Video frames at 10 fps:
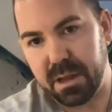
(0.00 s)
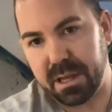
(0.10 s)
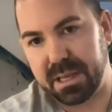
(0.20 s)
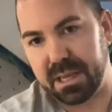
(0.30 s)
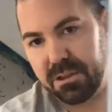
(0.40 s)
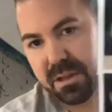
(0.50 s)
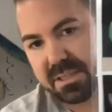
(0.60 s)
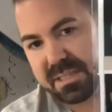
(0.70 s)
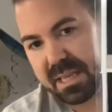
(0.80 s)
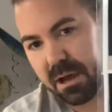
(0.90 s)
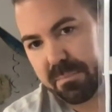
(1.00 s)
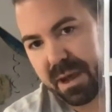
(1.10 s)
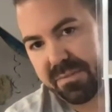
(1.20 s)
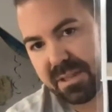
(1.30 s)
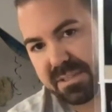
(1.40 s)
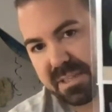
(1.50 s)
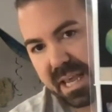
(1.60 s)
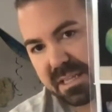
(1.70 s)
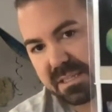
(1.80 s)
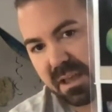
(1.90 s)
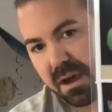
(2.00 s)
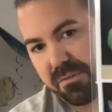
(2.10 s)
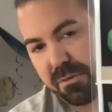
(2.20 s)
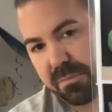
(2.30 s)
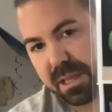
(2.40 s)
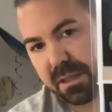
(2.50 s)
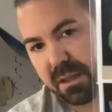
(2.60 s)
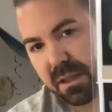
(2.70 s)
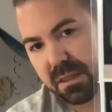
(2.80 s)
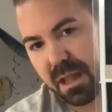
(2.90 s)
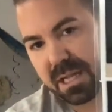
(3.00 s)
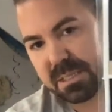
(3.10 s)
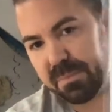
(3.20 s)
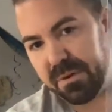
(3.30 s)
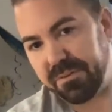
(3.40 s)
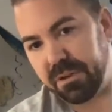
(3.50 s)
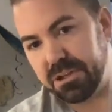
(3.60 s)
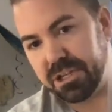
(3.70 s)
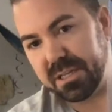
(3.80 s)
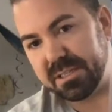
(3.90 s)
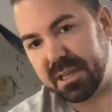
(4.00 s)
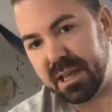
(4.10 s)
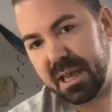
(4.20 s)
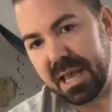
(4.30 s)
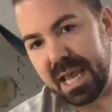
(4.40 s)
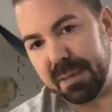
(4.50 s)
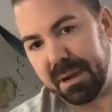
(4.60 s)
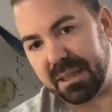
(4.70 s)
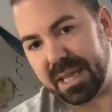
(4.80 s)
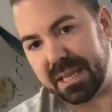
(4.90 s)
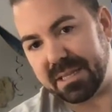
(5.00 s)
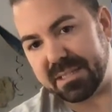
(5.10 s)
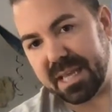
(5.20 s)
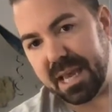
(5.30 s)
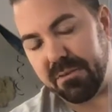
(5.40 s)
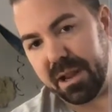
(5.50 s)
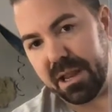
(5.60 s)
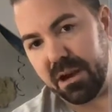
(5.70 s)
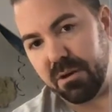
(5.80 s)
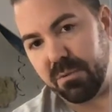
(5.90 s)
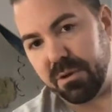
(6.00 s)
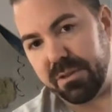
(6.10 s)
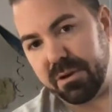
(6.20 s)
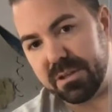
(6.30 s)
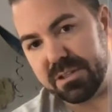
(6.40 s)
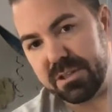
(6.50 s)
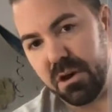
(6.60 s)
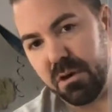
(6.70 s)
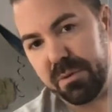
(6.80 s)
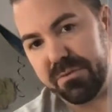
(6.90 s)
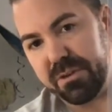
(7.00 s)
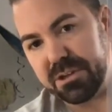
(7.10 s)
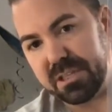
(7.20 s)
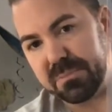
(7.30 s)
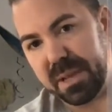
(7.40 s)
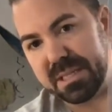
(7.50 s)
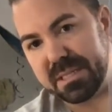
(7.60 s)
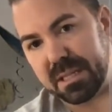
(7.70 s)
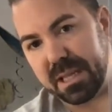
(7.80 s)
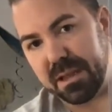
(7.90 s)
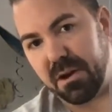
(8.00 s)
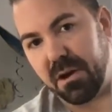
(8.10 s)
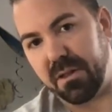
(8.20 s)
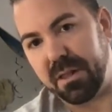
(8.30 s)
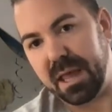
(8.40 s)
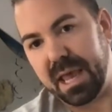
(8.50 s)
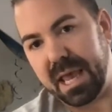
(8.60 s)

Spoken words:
Again, you can see how bad these scans got for me. Lots of perfusions, and my latest scan right here where there is no perfusions basically at all.